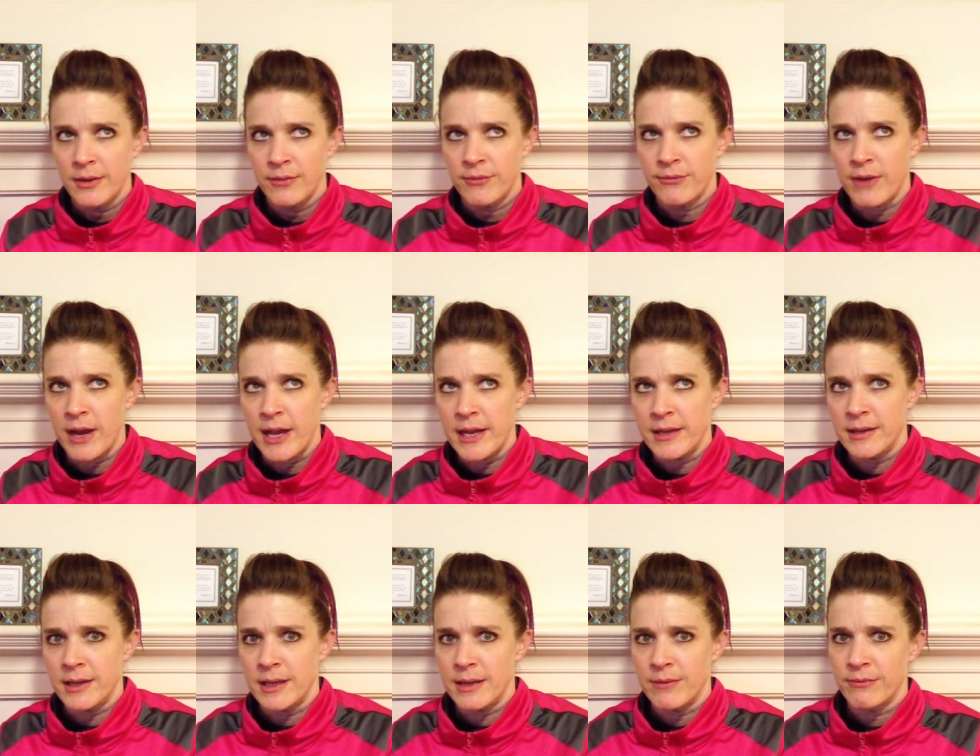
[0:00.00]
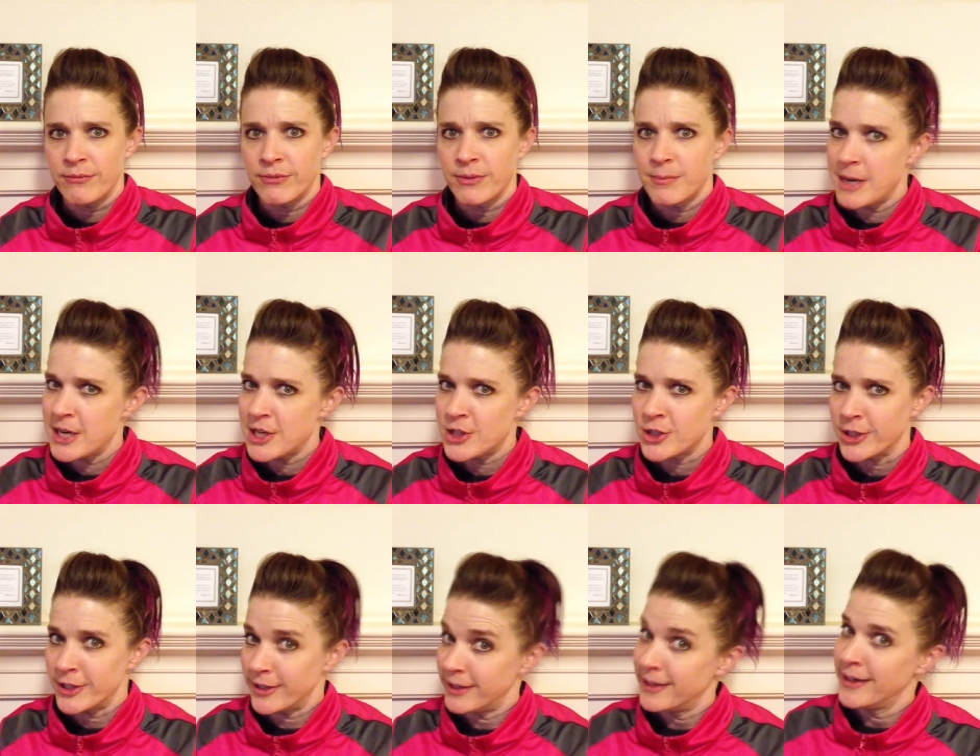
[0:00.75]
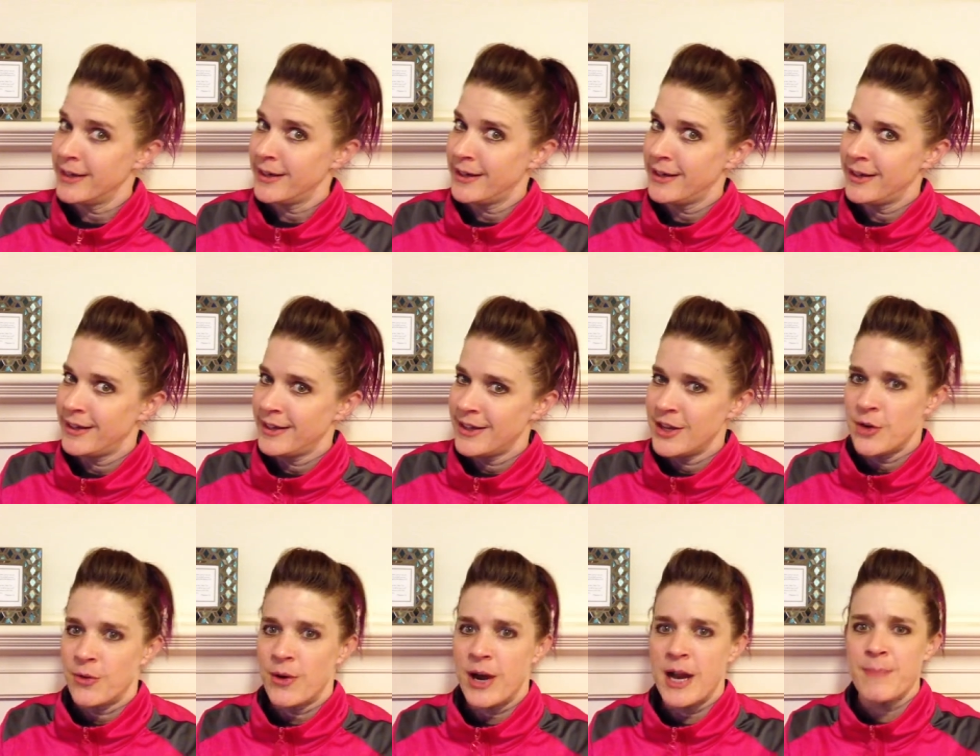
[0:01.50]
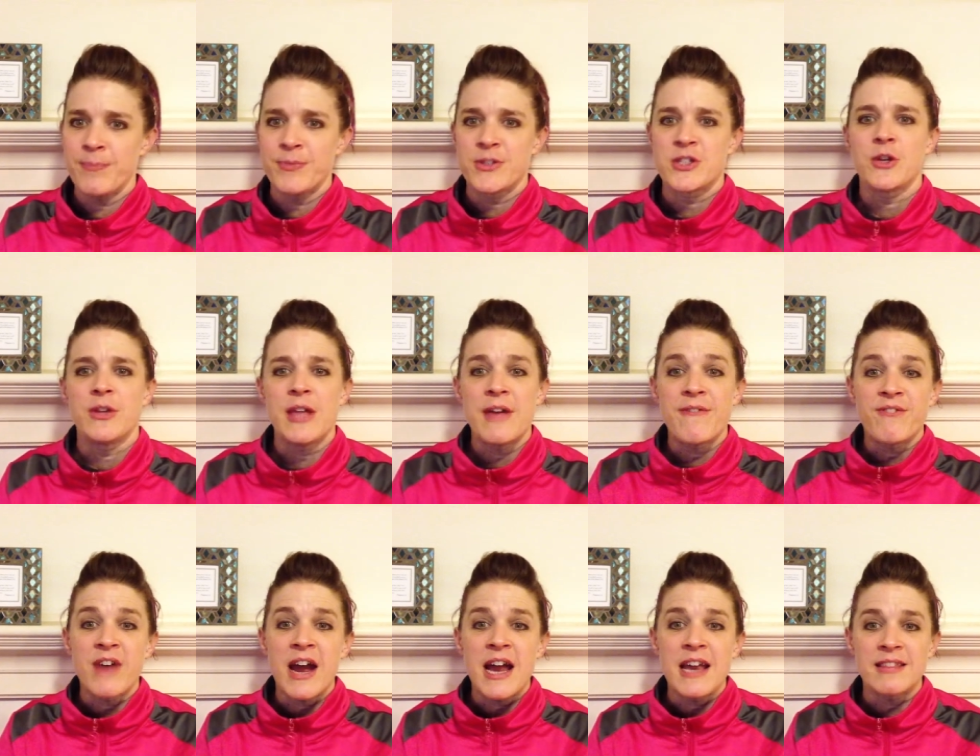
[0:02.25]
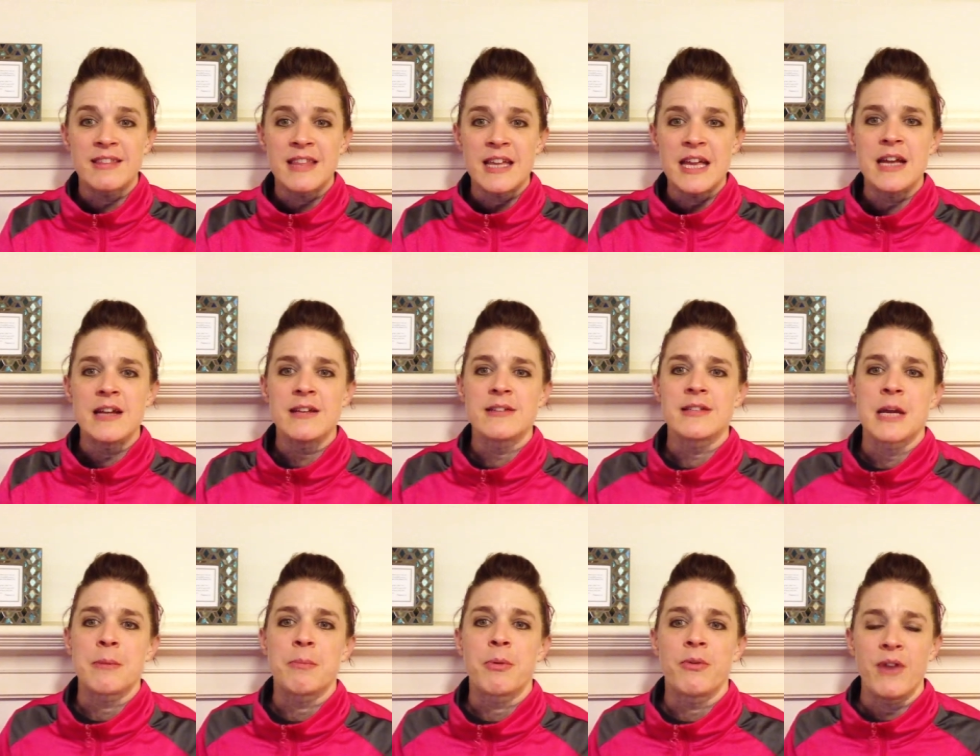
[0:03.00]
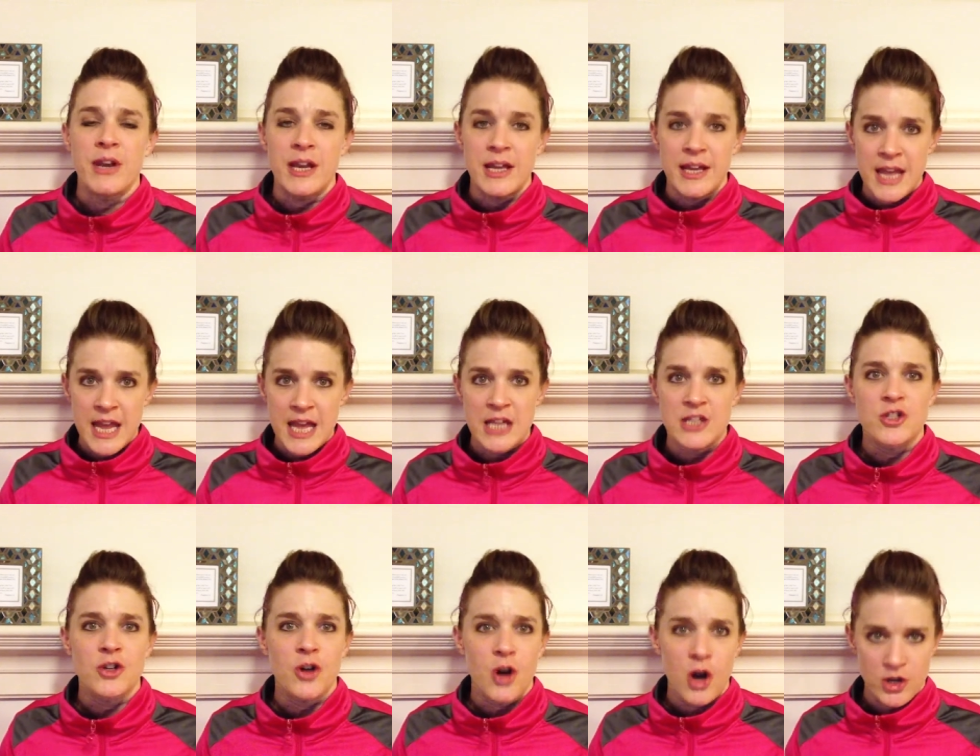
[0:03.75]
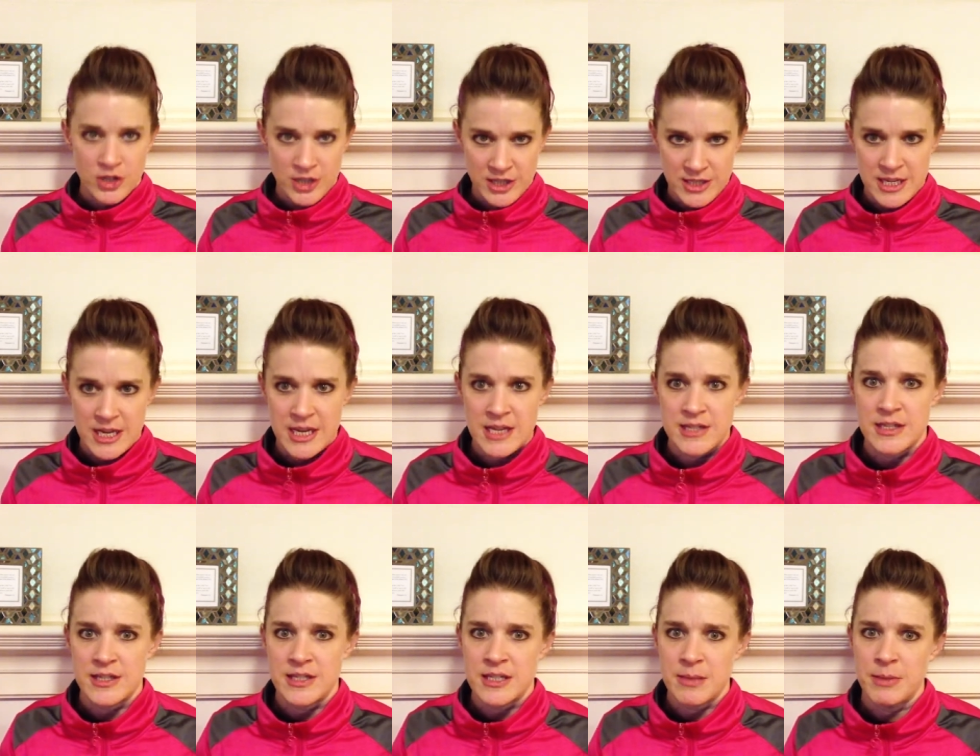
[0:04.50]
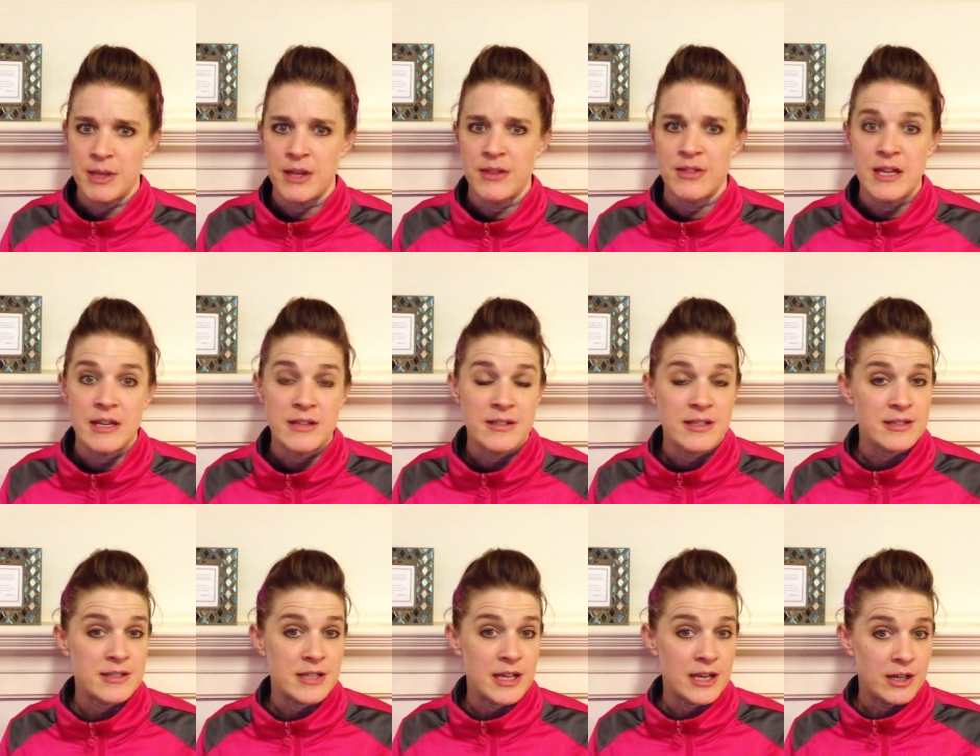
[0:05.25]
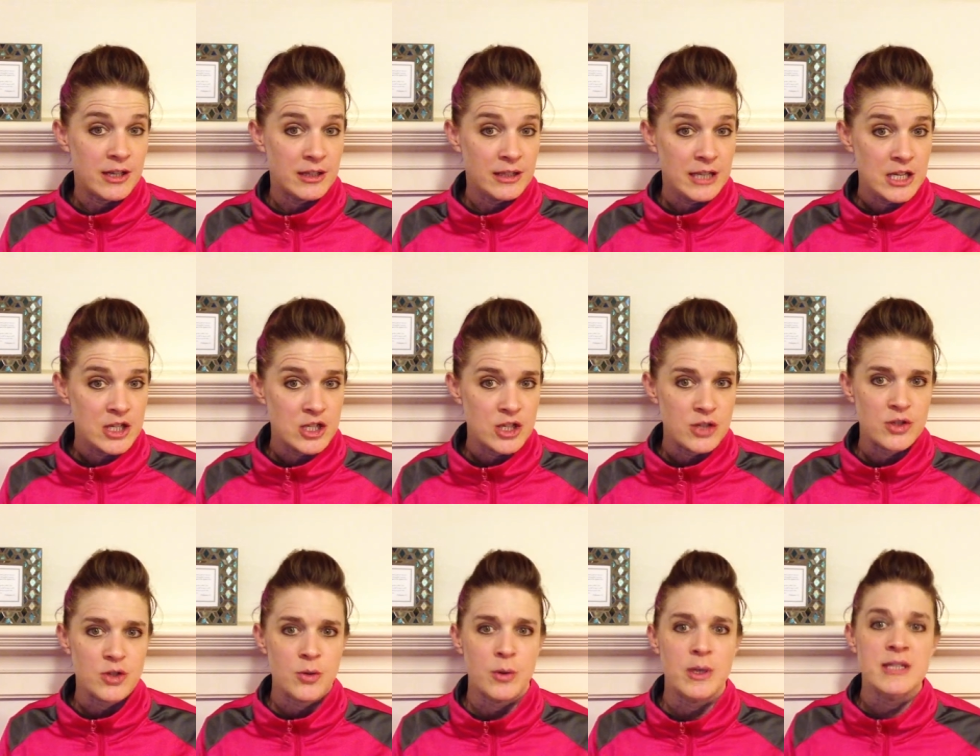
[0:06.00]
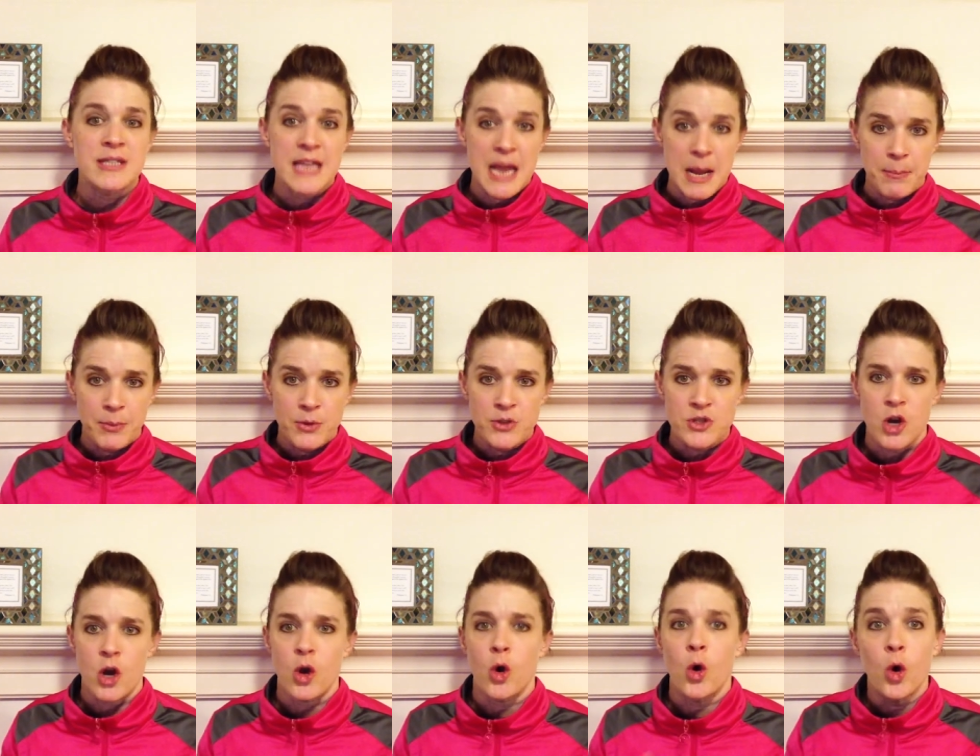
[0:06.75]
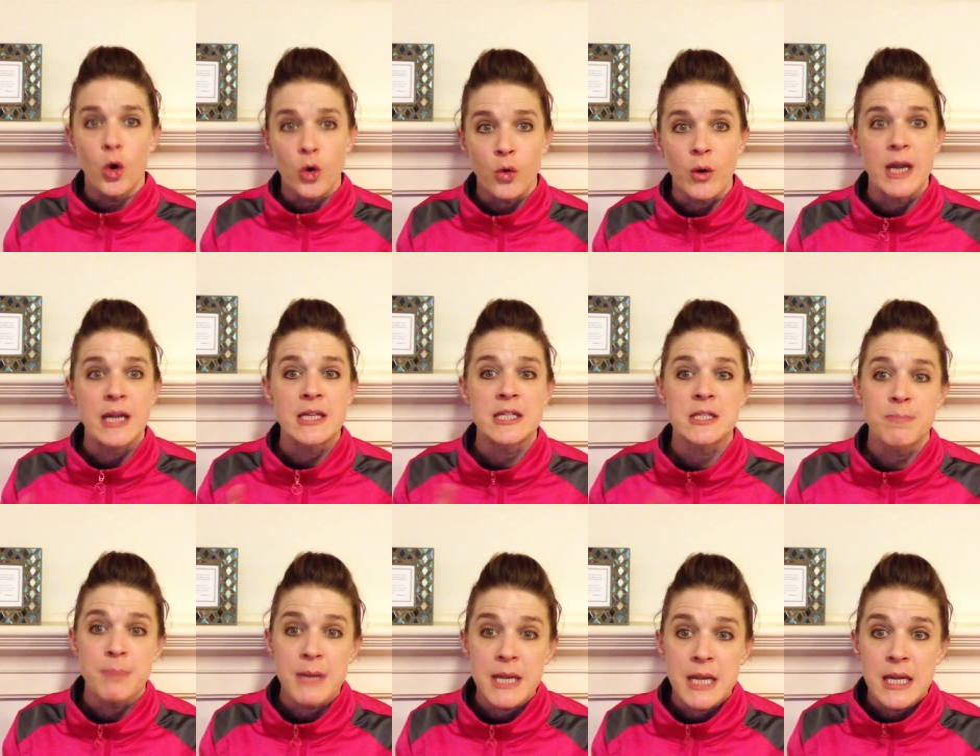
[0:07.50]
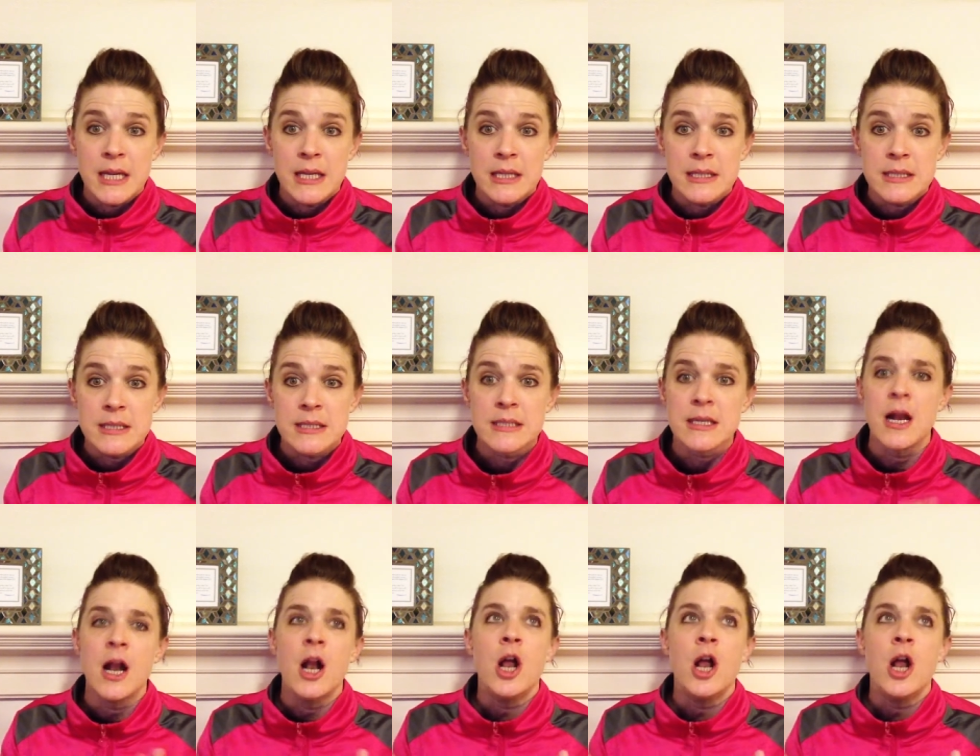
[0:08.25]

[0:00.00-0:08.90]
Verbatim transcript: fight inflammation right? So they fight things like preventing cancer, heart disease, and some of the things I said it could lead to. So examples are whole grains, beans,